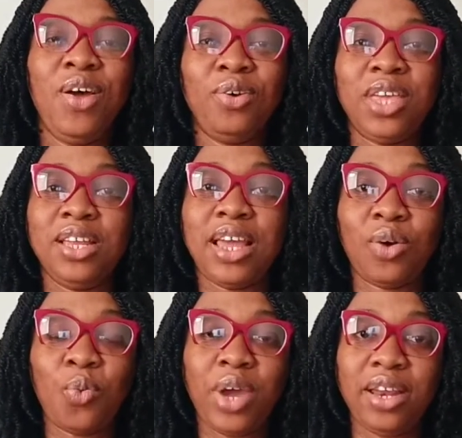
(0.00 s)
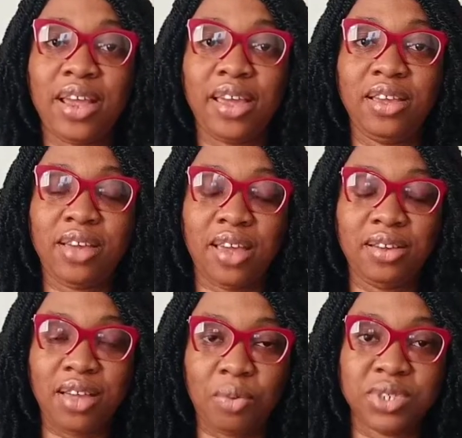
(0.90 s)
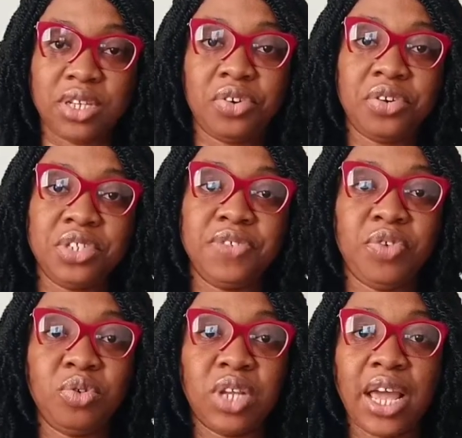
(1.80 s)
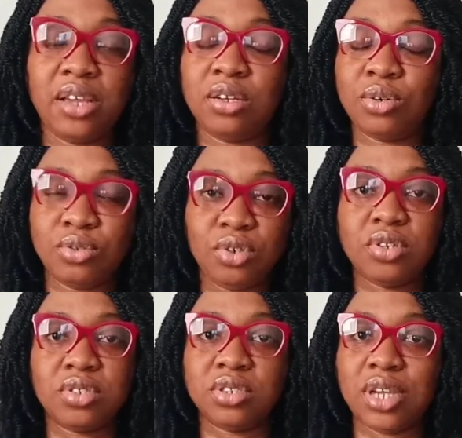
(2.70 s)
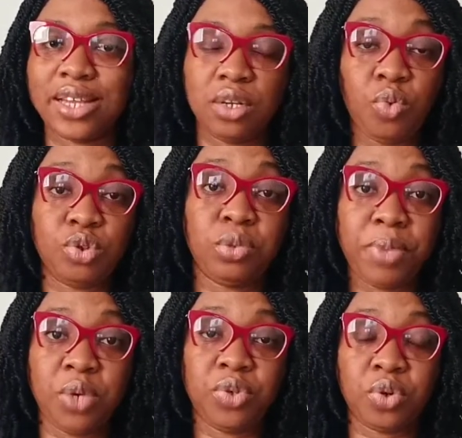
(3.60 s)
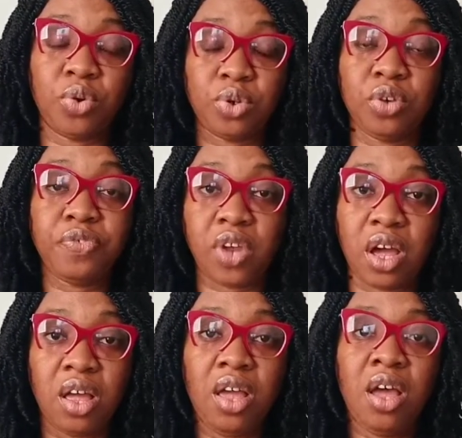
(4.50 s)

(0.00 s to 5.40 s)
okay like when I, I i was at huddersfield i could not i didn't want to bake with the coconut flour